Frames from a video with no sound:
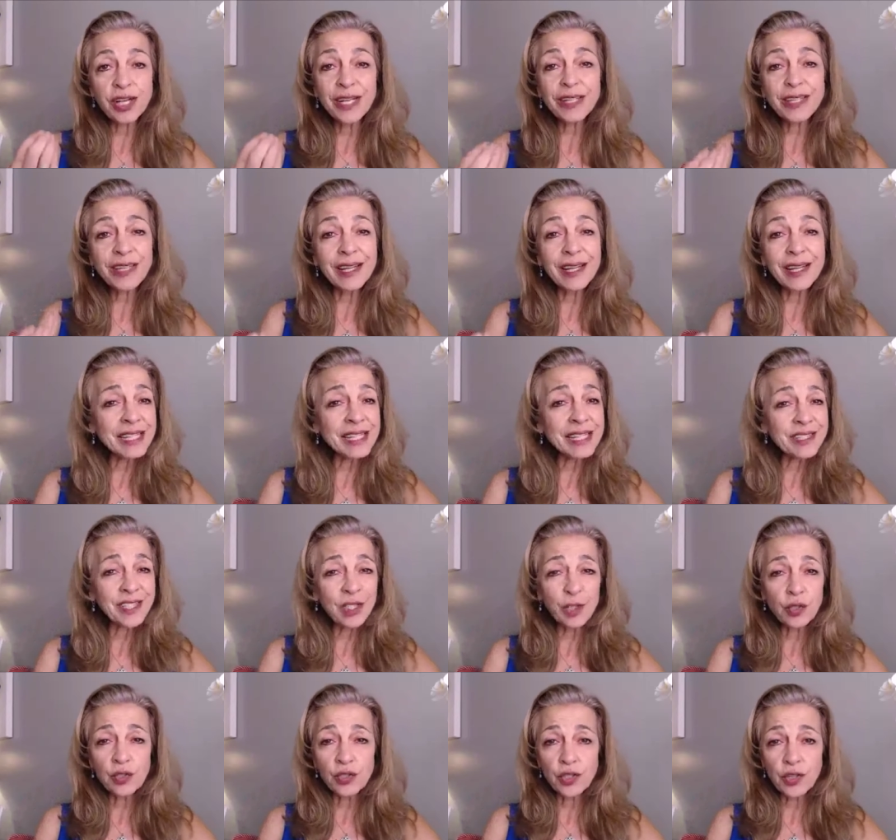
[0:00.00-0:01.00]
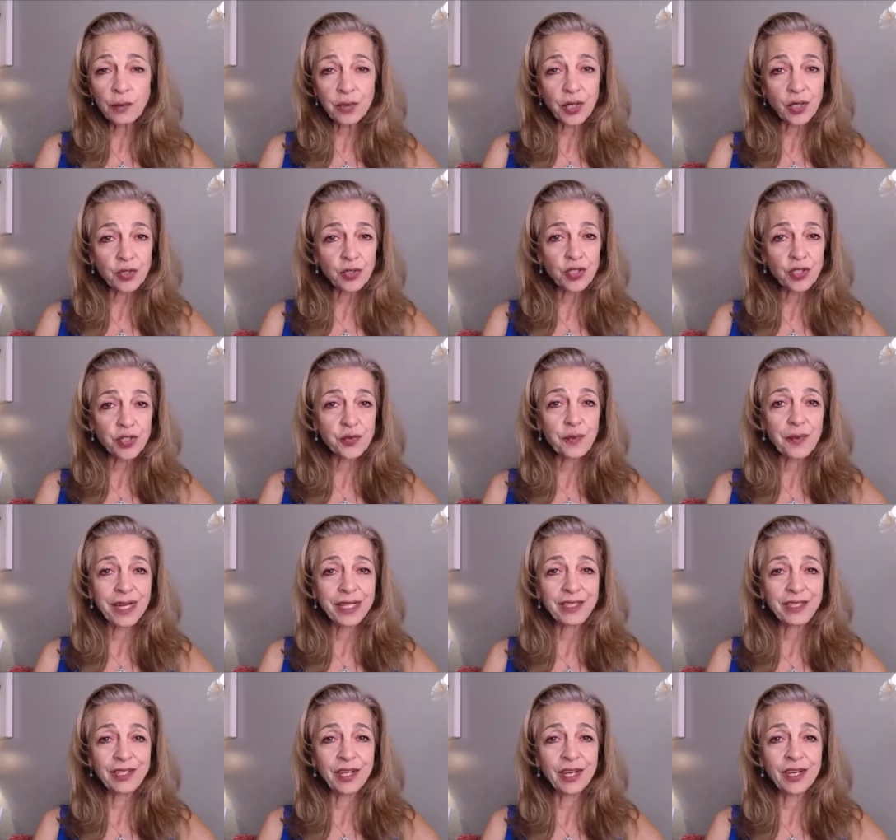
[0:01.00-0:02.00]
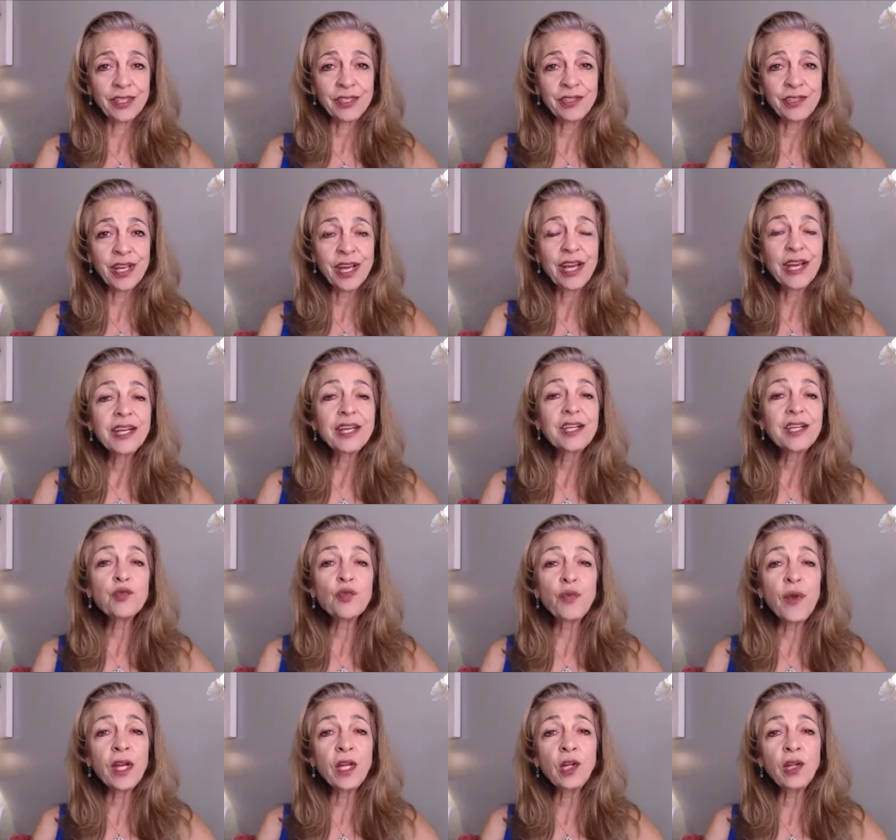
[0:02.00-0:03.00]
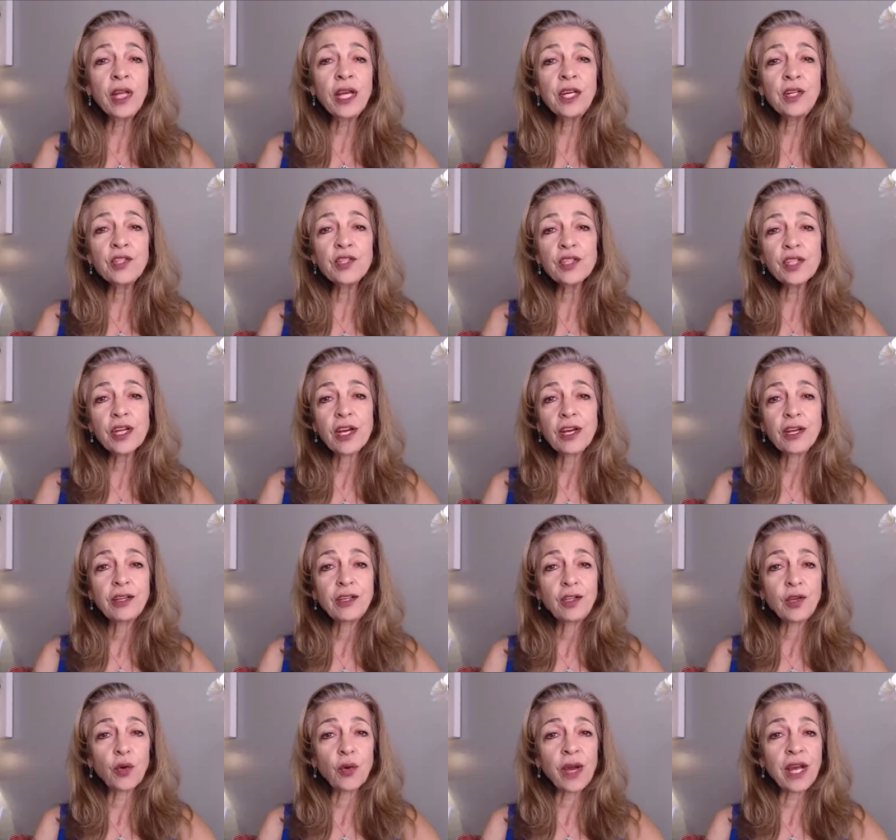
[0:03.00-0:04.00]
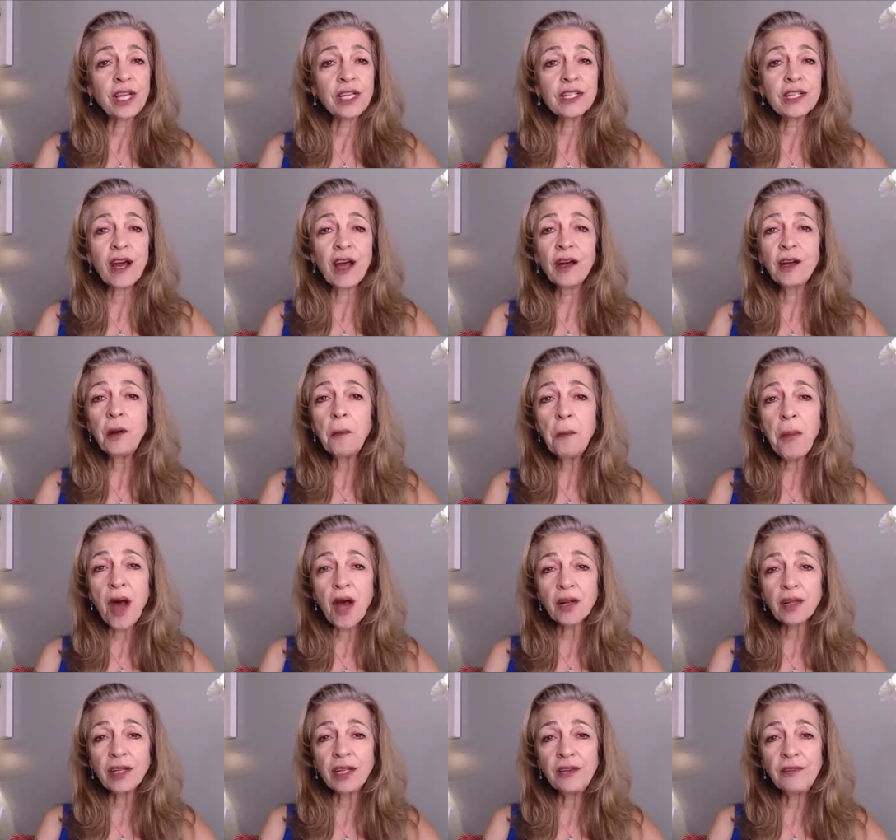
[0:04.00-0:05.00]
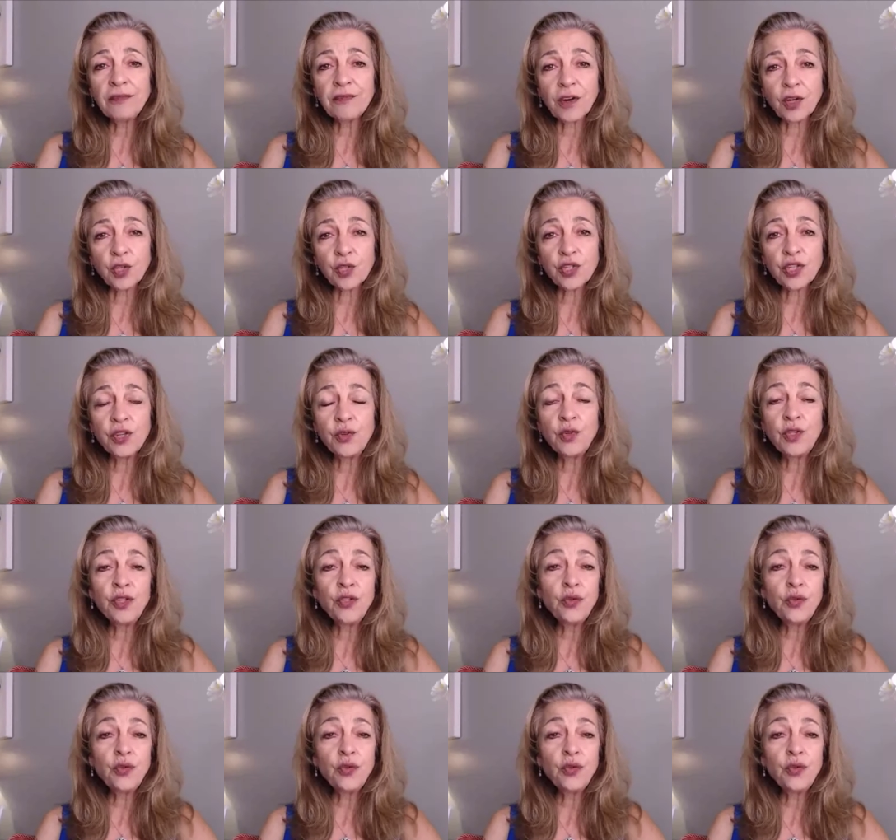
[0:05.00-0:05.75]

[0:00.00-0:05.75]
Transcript: And the last thing your subconscious mind does is regulates your entire bodily function.